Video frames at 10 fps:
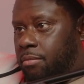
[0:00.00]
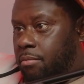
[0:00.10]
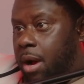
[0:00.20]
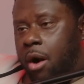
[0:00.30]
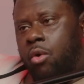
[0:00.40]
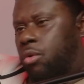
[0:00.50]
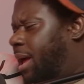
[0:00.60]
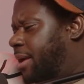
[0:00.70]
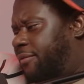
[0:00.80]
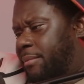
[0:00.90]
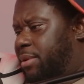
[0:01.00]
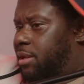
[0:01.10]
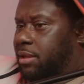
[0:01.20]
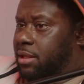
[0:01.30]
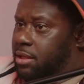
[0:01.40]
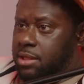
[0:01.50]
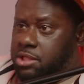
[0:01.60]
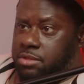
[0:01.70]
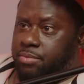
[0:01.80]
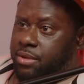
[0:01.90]
My whole life I've been a leader. It's
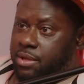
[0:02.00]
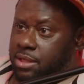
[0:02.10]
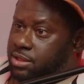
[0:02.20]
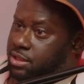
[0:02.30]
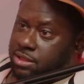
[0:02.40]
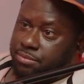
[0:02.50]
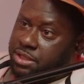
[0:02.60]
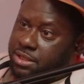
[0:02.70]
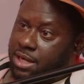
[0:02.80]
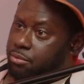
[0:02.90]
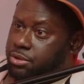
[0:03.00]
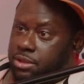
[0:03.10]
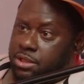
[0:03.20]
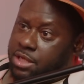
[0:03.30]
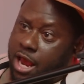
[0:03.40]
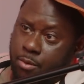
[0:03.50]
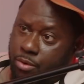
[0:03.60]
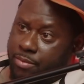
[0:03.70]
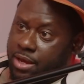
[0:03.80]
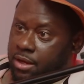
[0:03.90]
just been that's just some shit that I was just came with
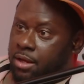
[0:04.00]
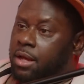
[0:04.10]
me.